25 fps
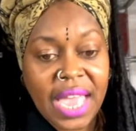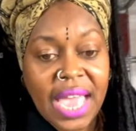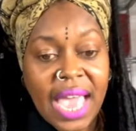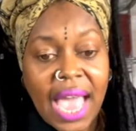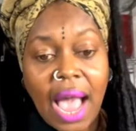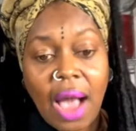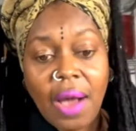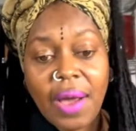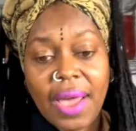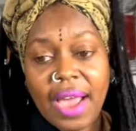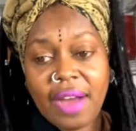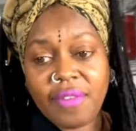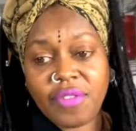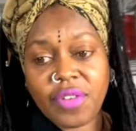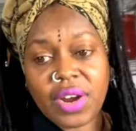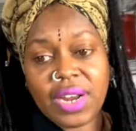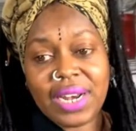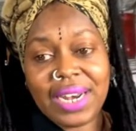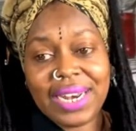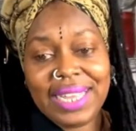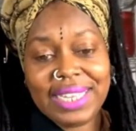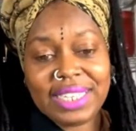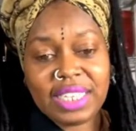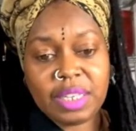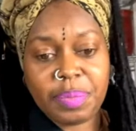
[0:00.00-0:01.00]
However,
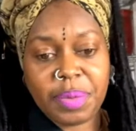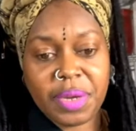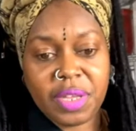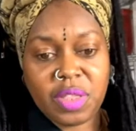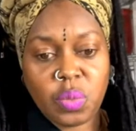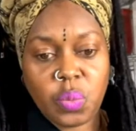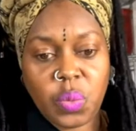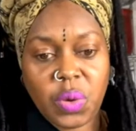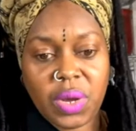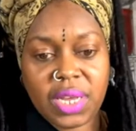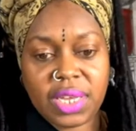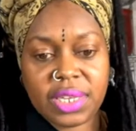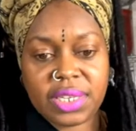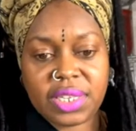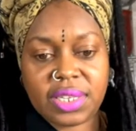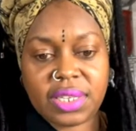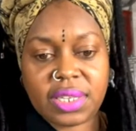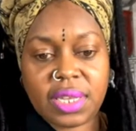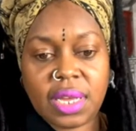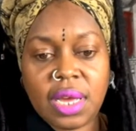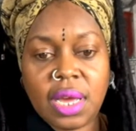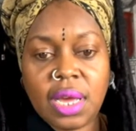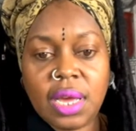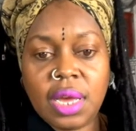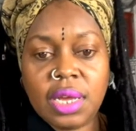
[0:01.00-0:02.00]
Elizabeth was
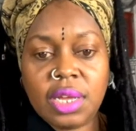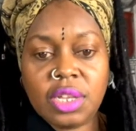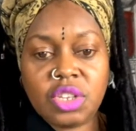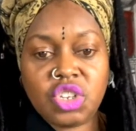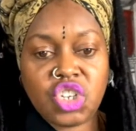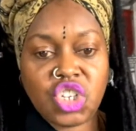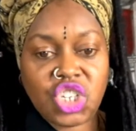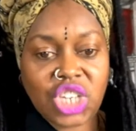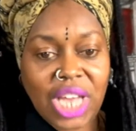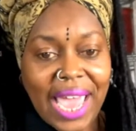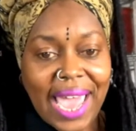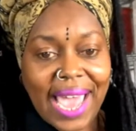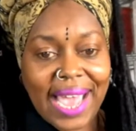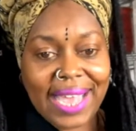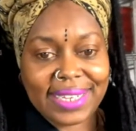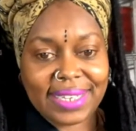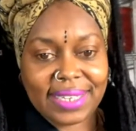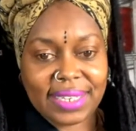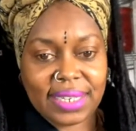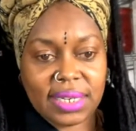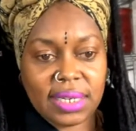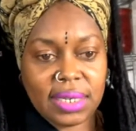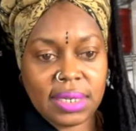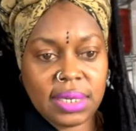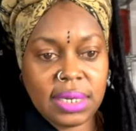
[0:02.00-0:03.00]

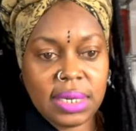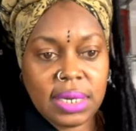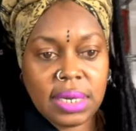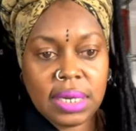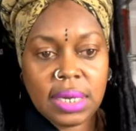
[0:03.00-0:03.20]
chaste.